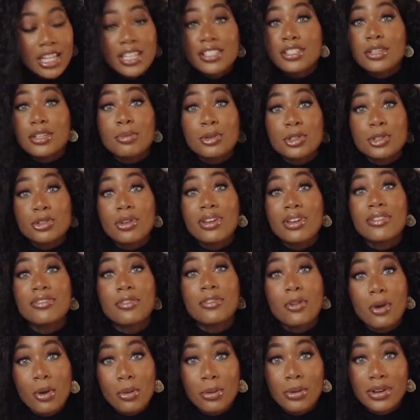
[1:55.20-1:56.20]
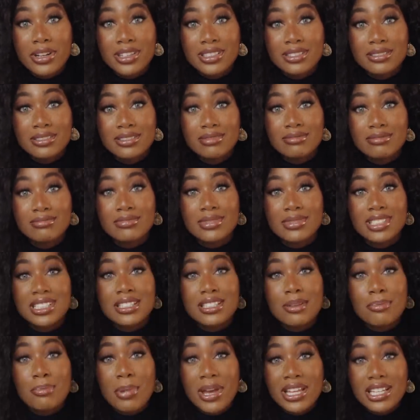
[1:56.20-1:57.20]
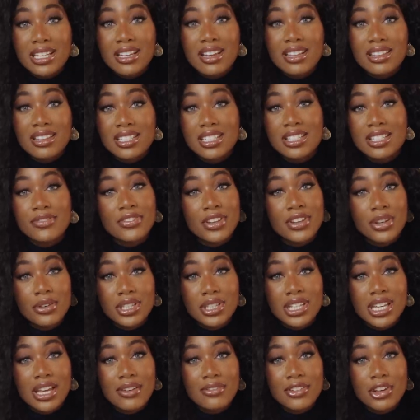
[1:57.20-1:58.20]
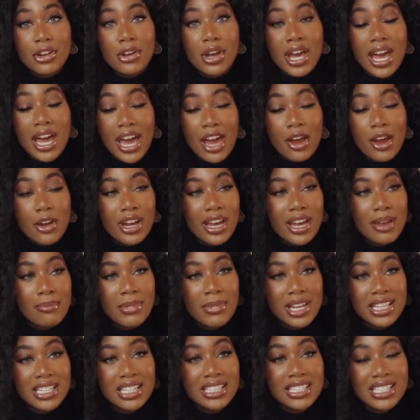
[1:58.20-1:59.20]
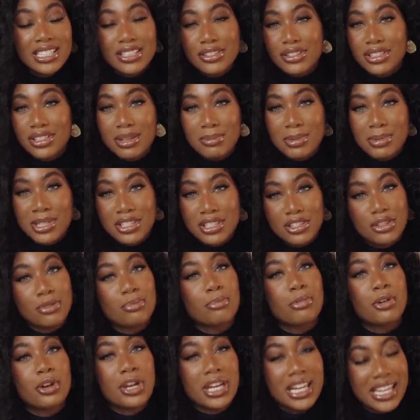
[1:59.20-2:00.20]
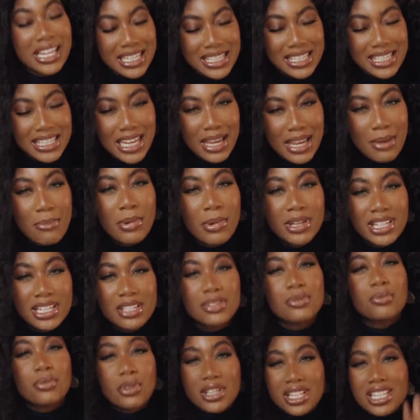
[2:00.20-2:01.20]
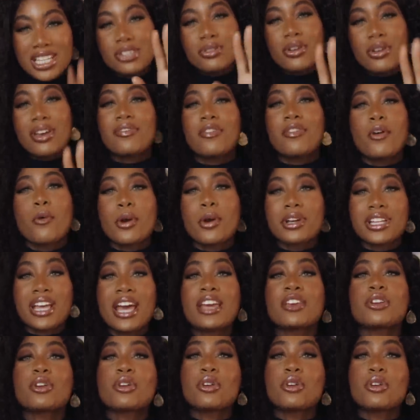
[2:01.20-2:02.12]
super straightforward. Depending on the severity of your hair, it may not necessarily be super easy, but it's really straightforward and